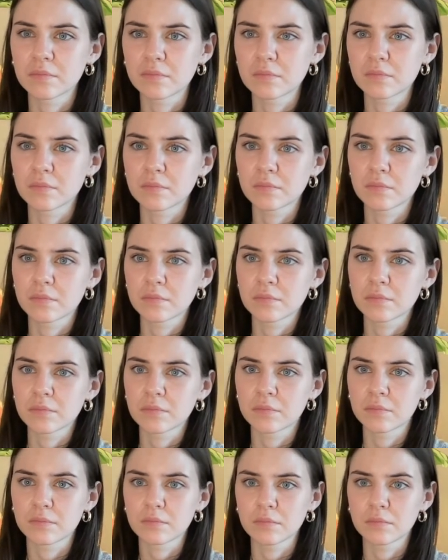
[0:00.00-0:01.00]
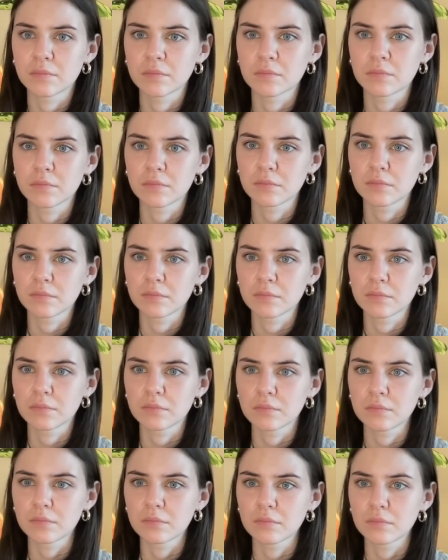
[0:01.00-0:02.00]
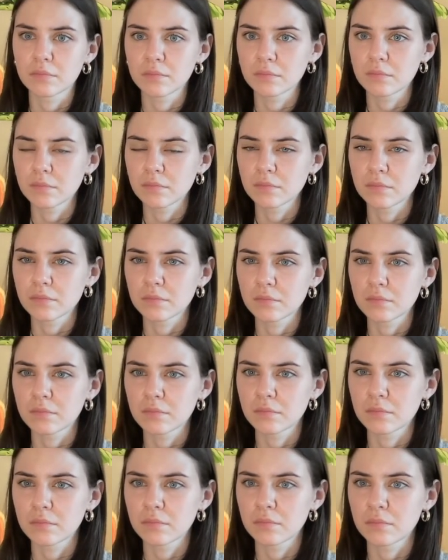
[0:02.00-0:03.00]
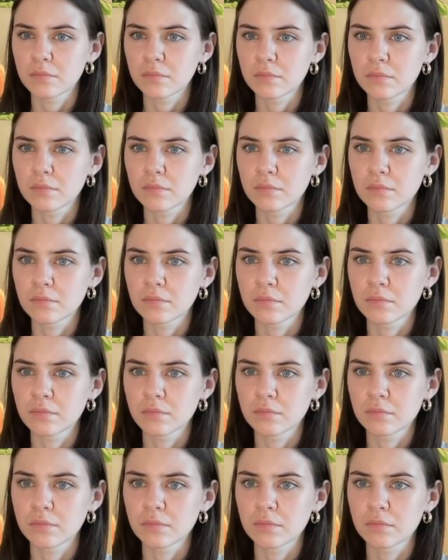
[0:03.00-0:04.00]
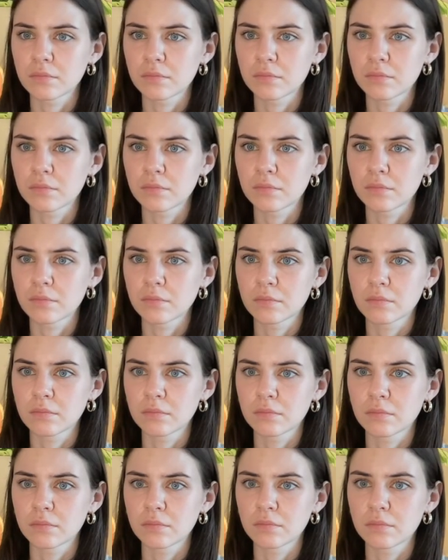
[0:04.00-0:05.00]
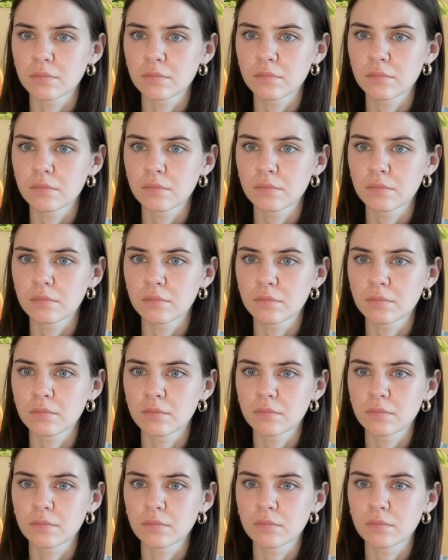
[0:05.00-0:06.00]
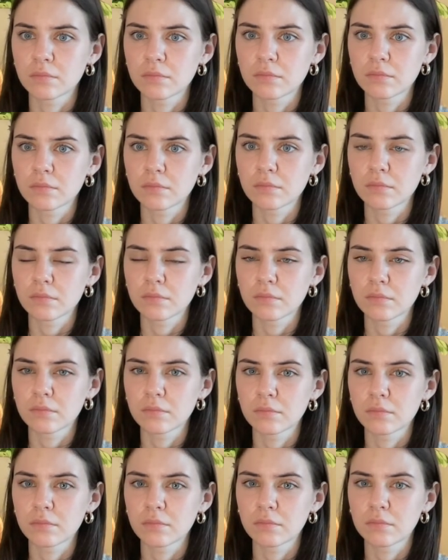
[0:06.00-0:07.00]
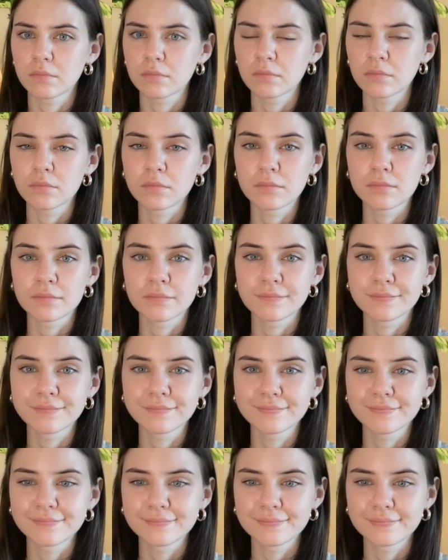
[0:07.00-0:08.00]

This person isn't speaking.